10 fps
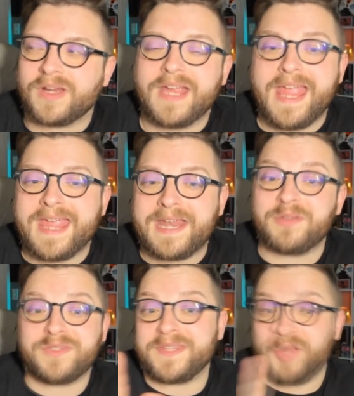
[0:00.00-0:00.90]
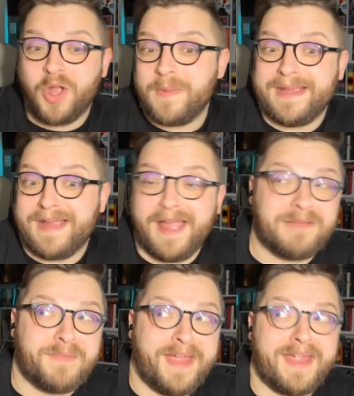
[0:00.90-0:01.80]
And I was just like, oh my God,
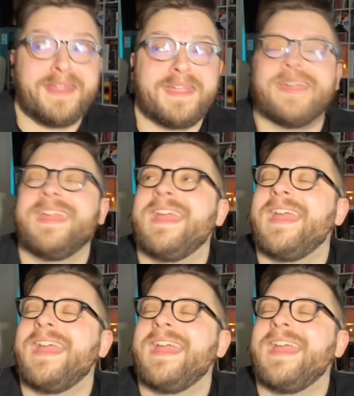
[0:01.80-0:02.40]
Patty.